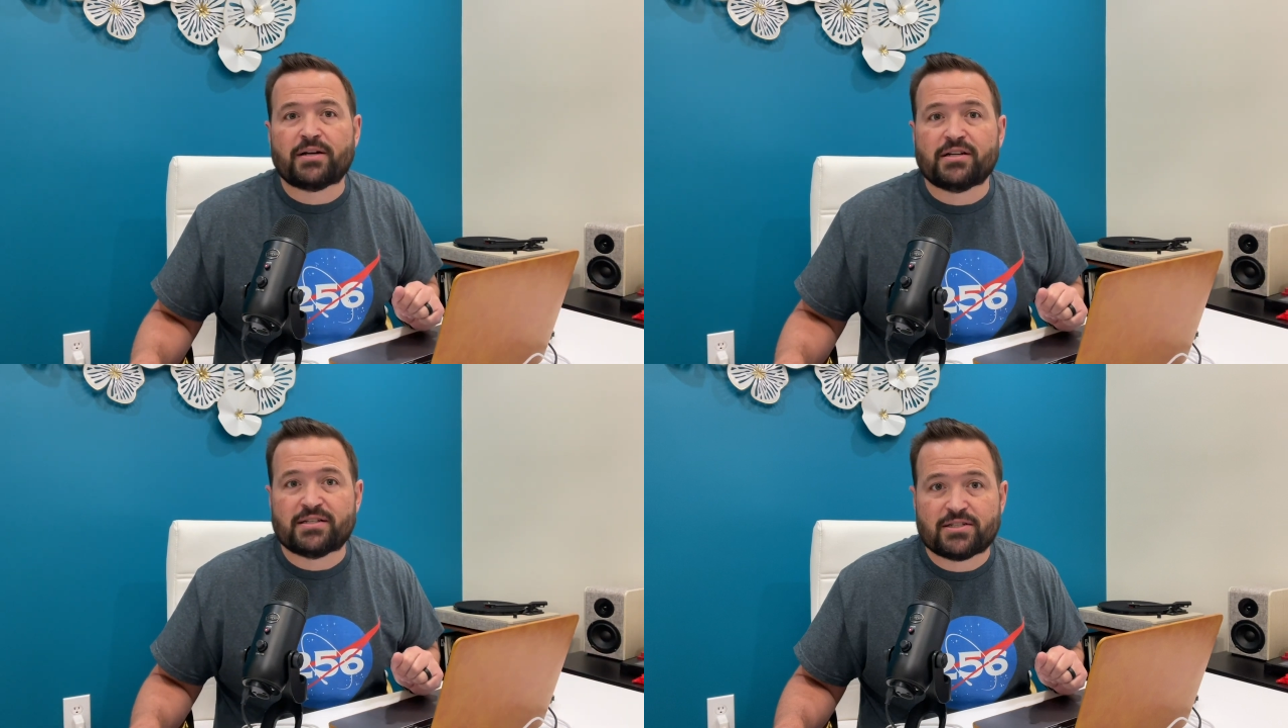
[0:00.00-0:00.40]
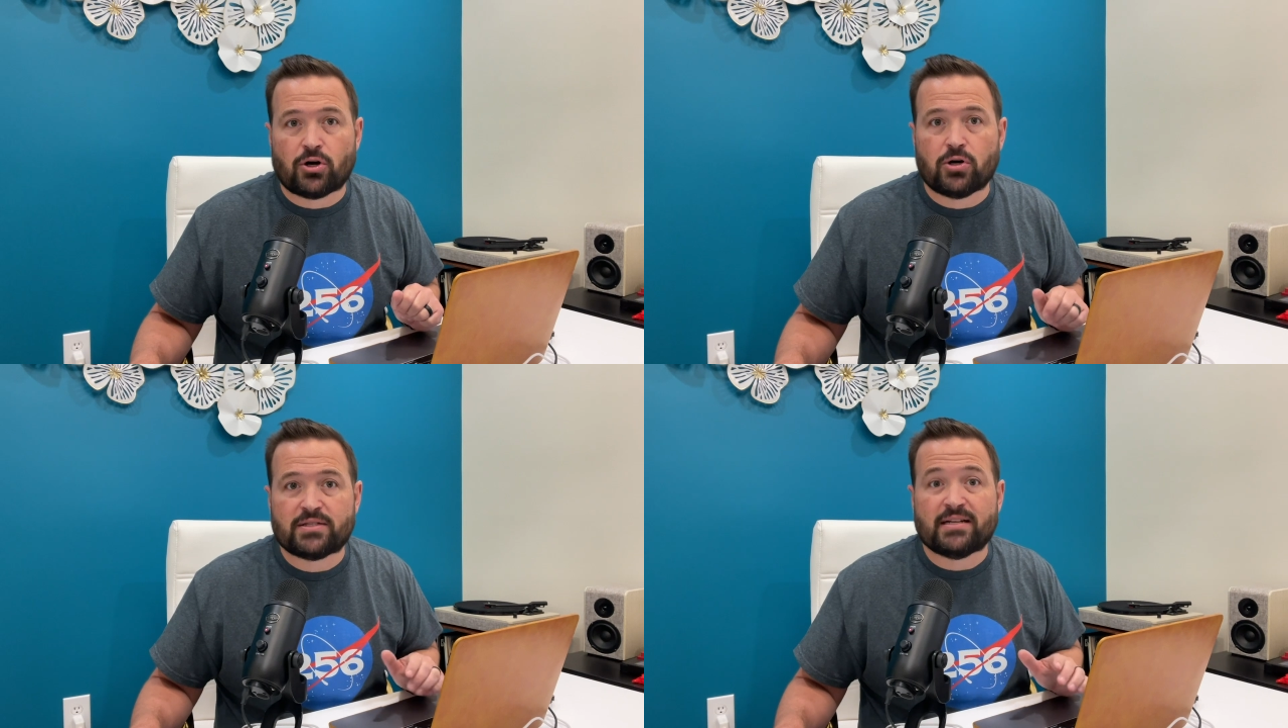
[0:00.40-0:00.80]

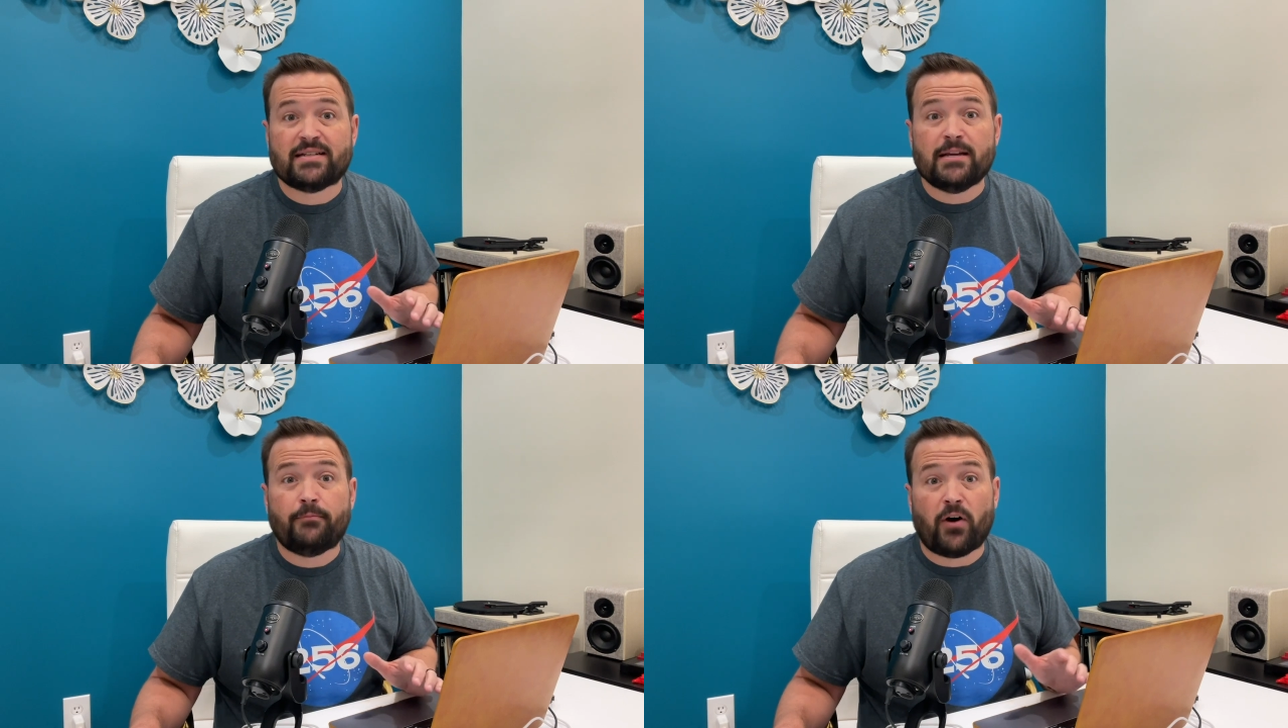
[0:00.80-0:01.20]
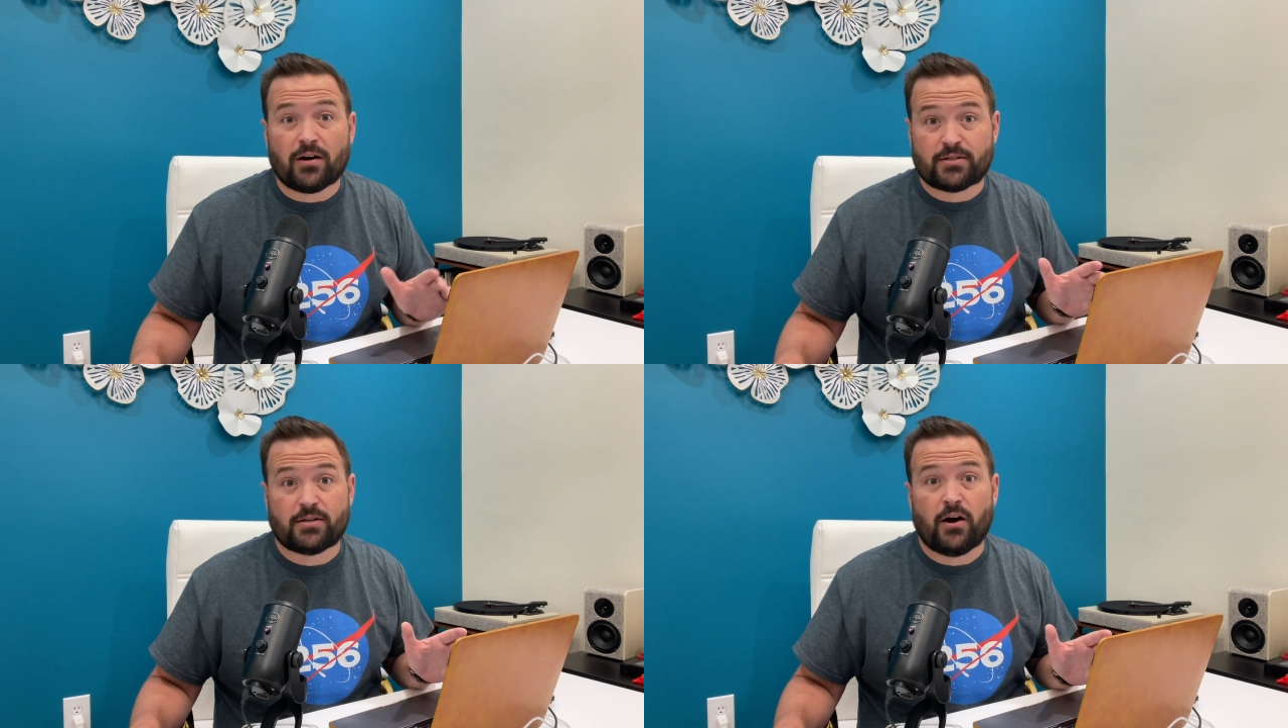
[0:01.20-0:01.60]
concerns and
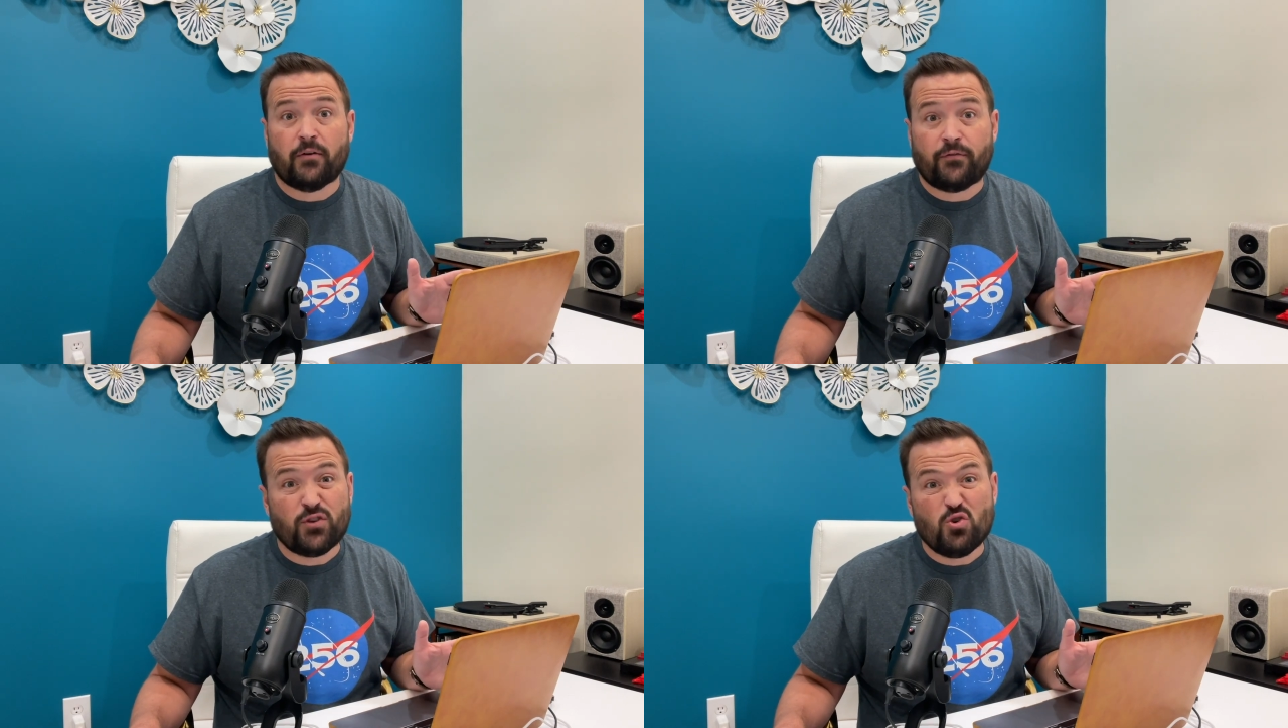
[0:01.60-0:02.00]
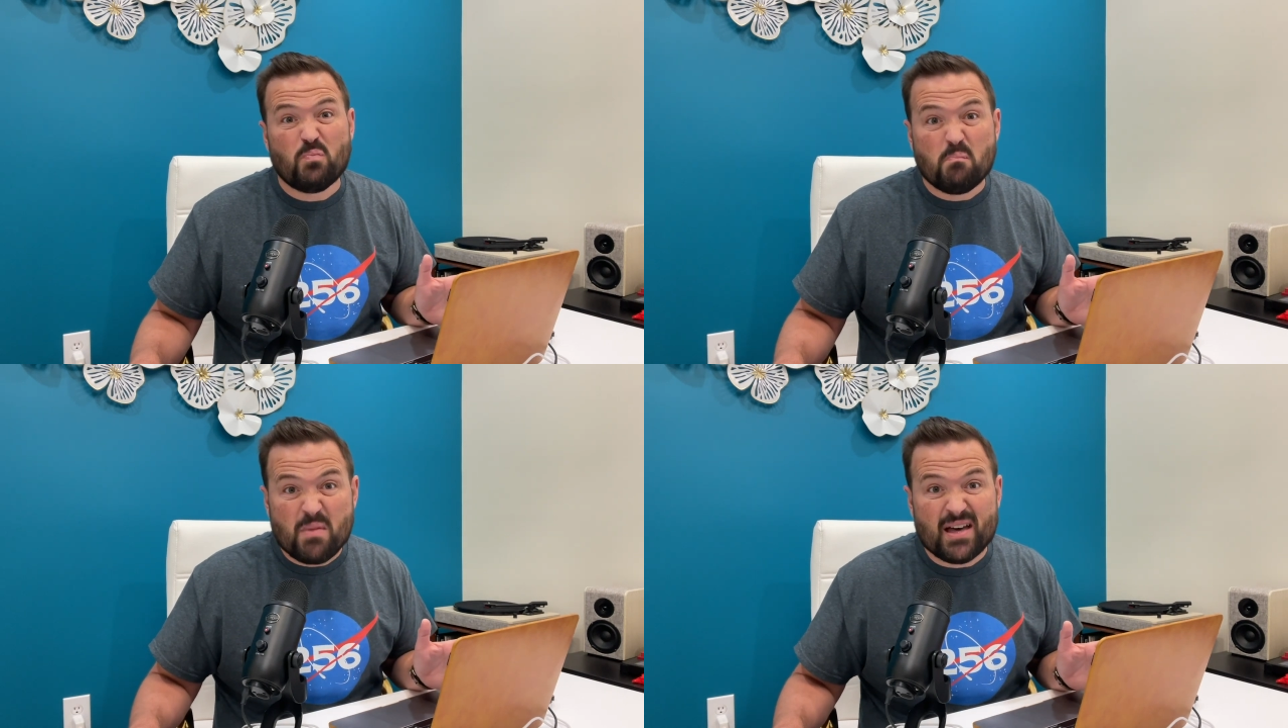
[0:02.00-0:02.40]
debunked a few
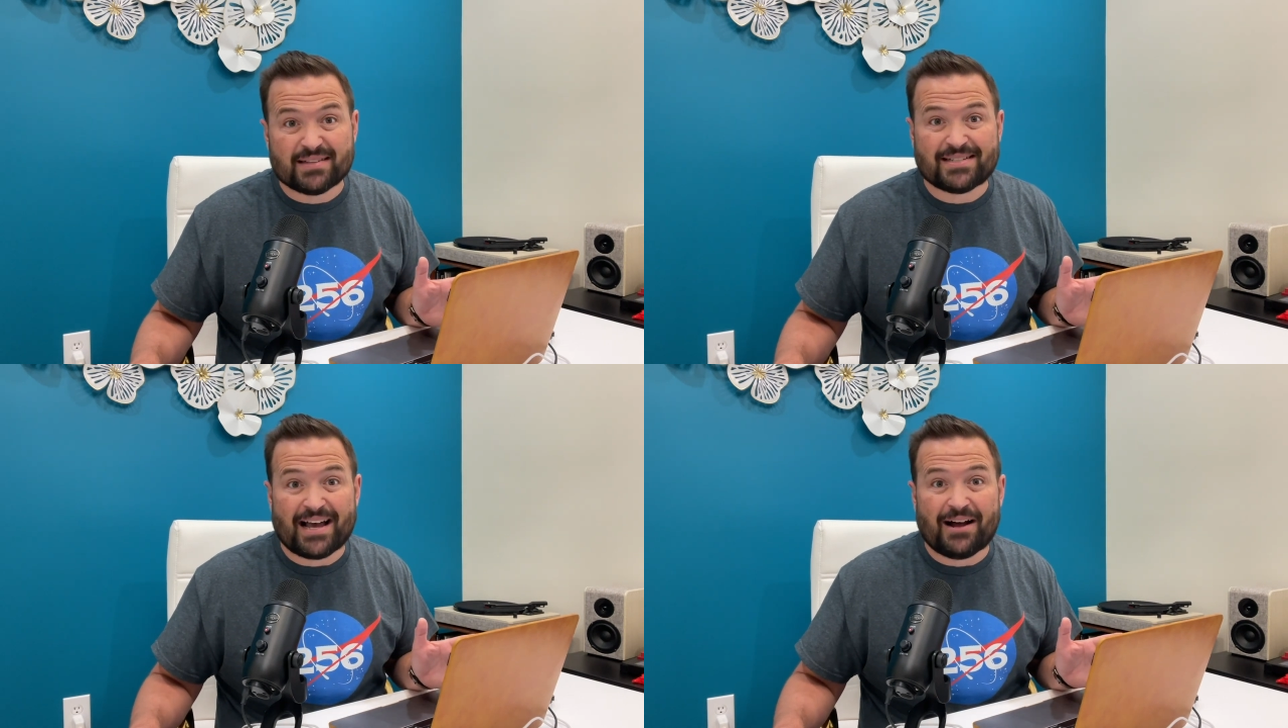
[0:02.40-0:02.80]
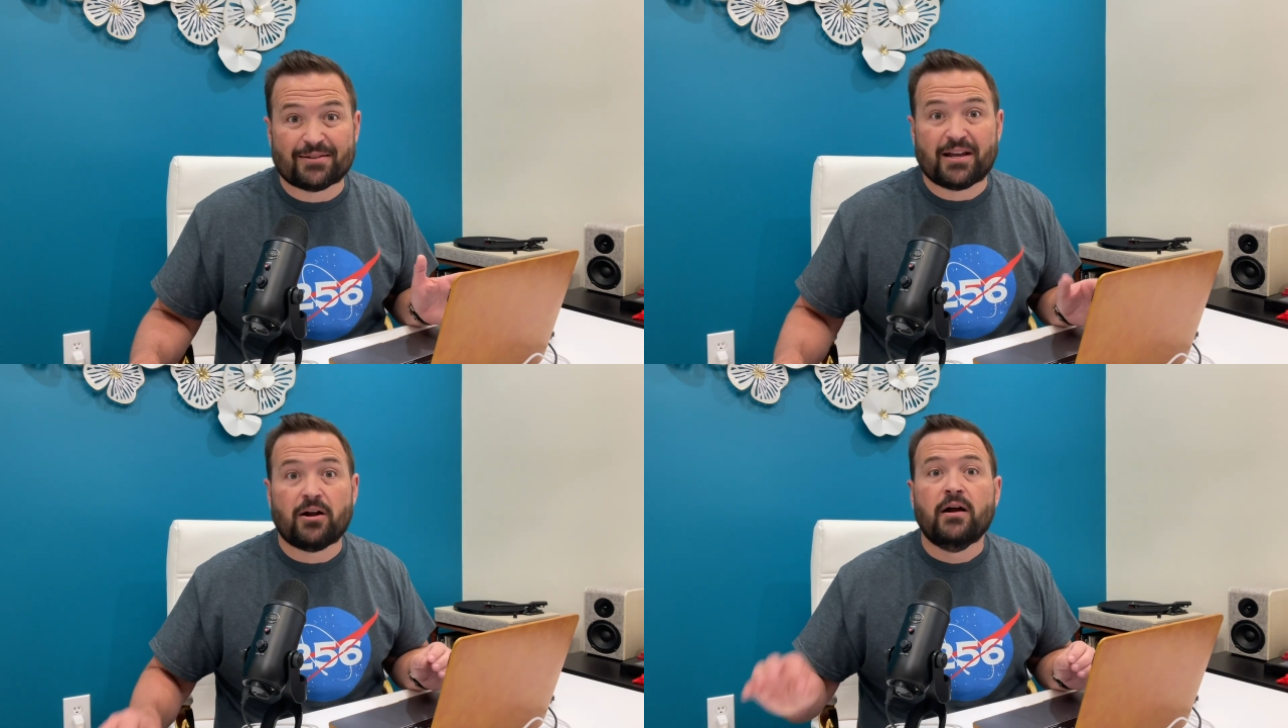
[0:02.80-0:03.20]
myths out
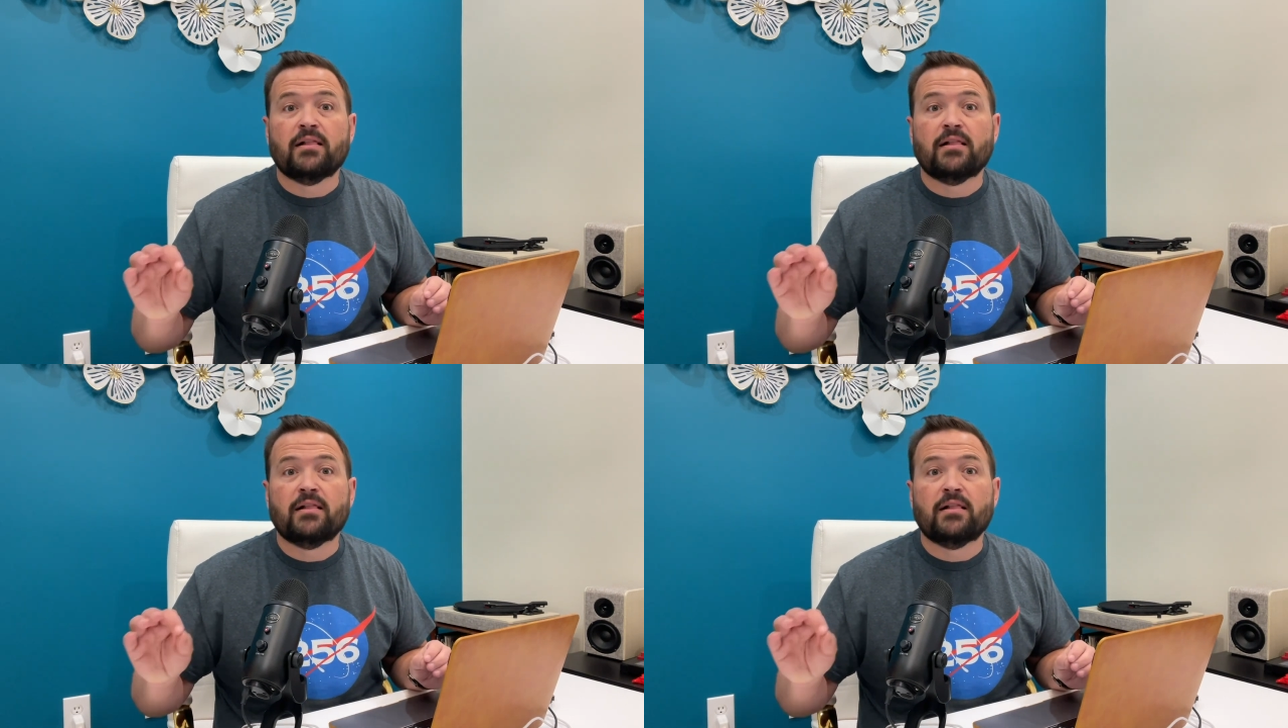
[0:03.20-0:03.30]
there,